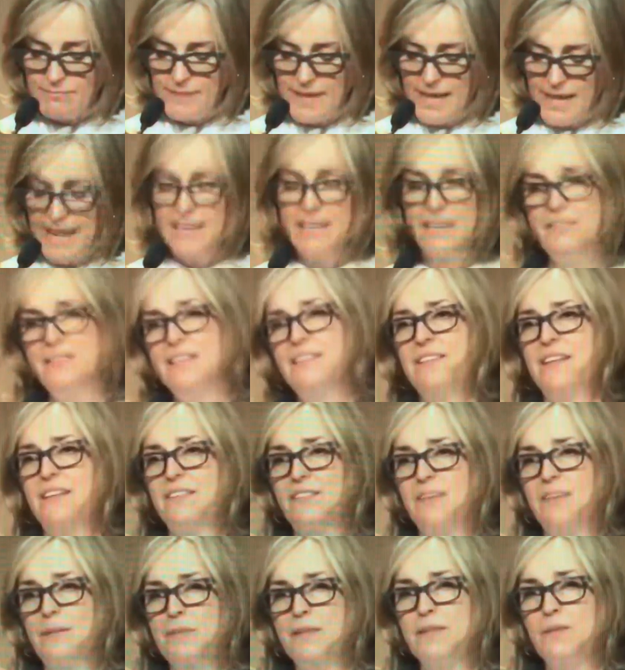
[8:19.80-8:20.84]
And I think that's
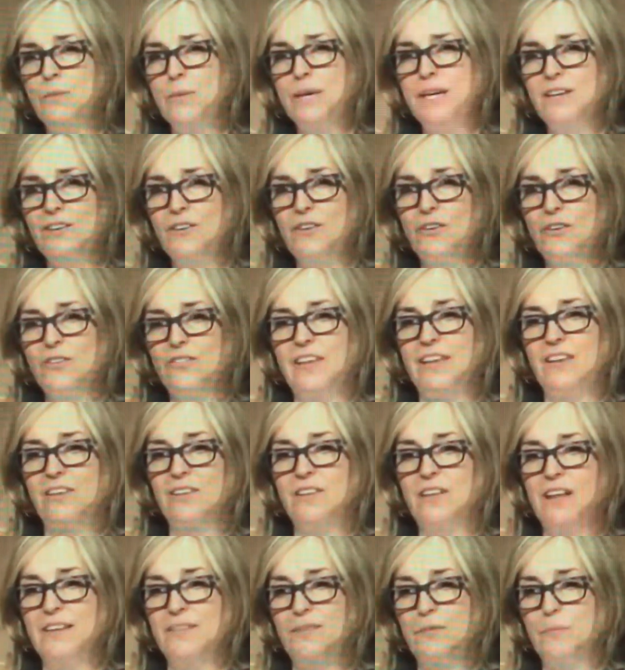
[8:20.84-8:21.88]
something that we can all set our
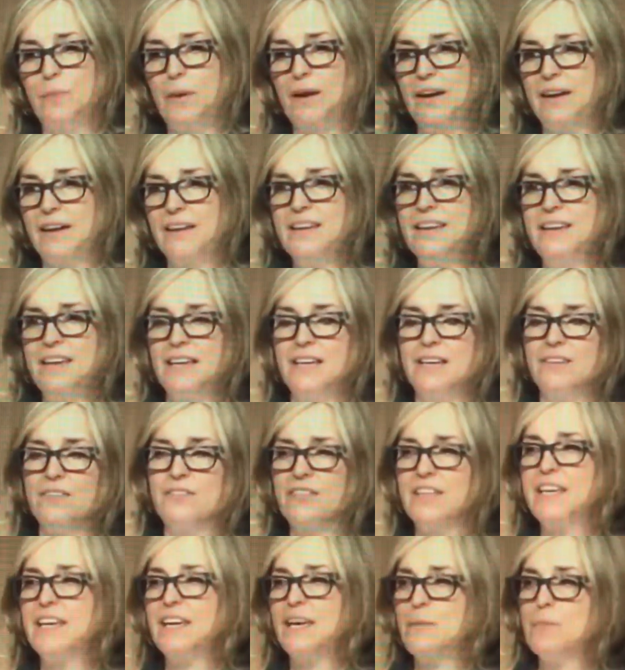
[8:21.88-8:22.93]
lights by, is
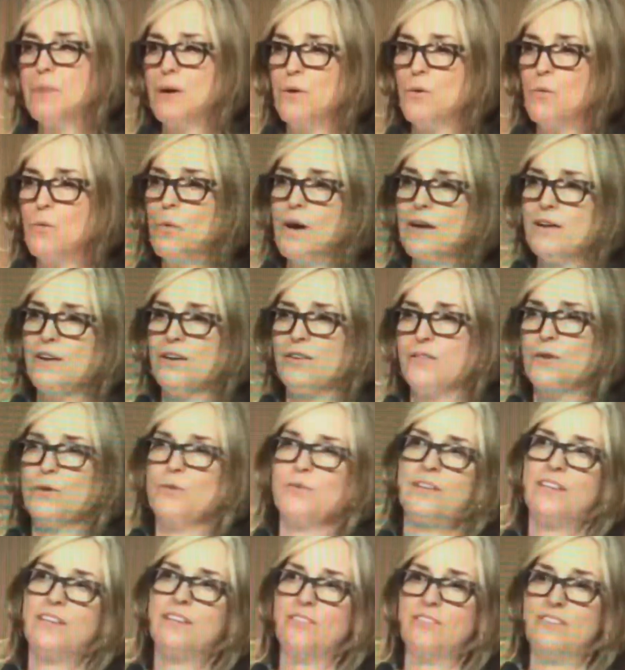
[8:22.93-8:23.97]
thinking about what are those
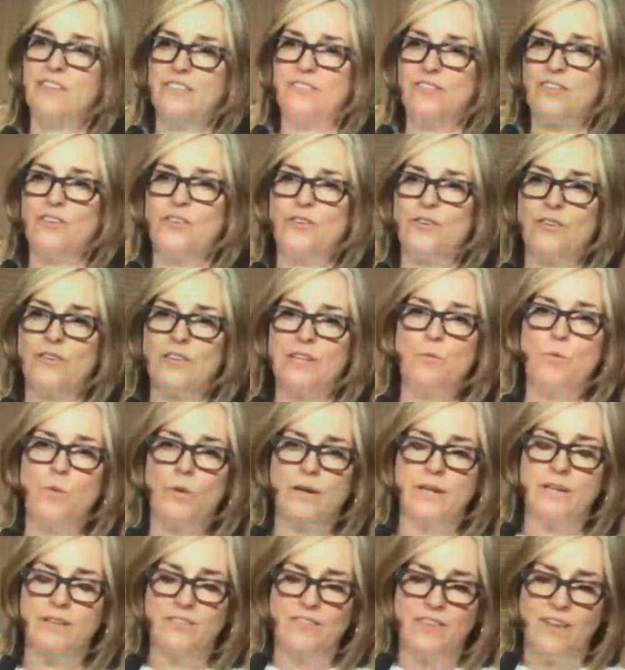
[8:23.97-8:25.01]
little distant early
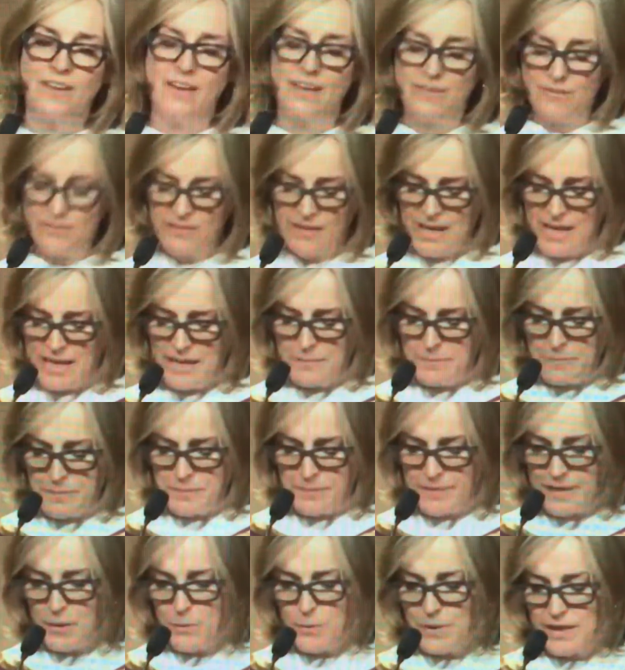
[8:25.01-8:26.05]
warning signs
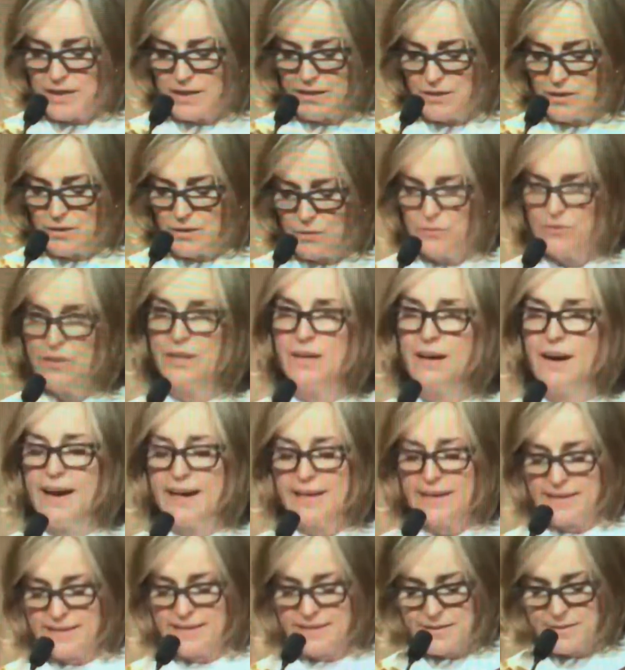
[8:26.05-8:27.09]
that we can use to guide
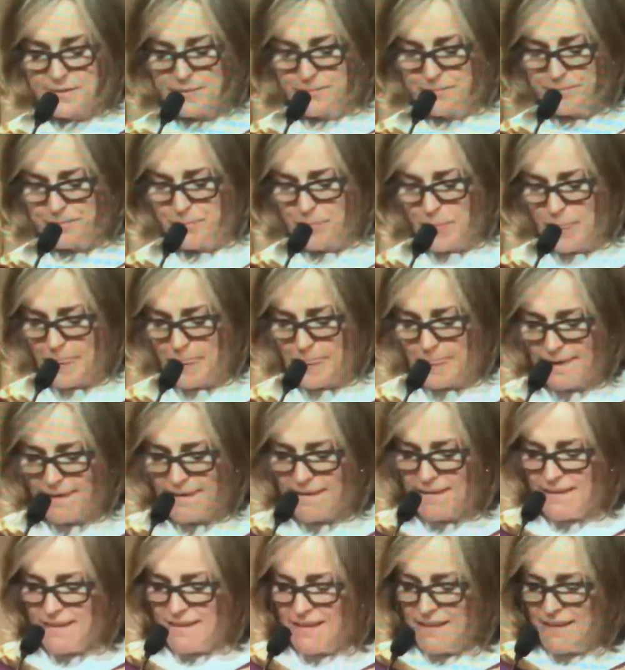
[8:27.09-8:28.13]
us.
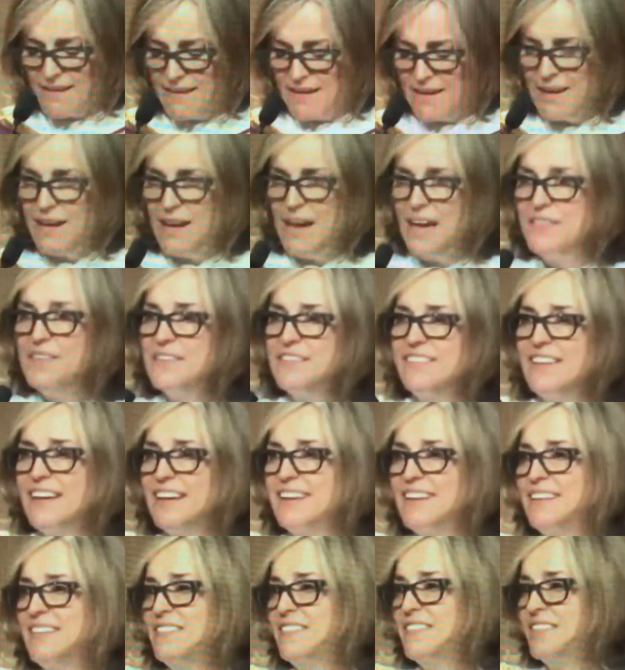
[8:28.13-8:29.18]
And the
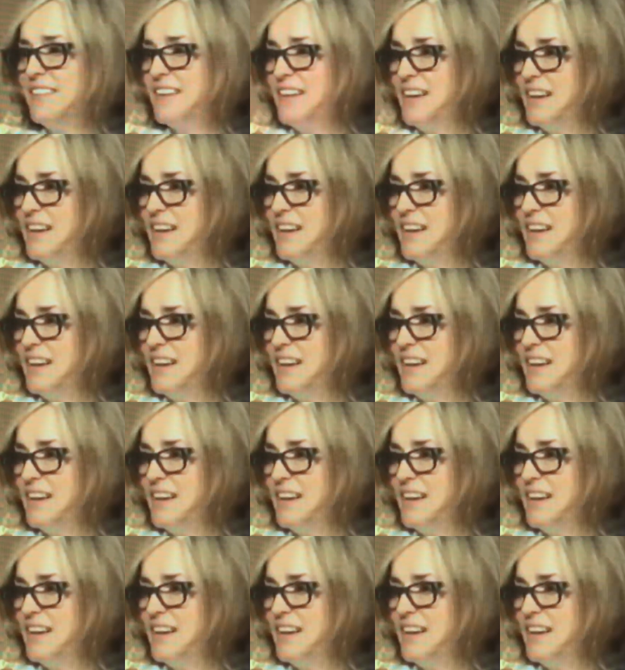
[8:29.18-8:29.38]
second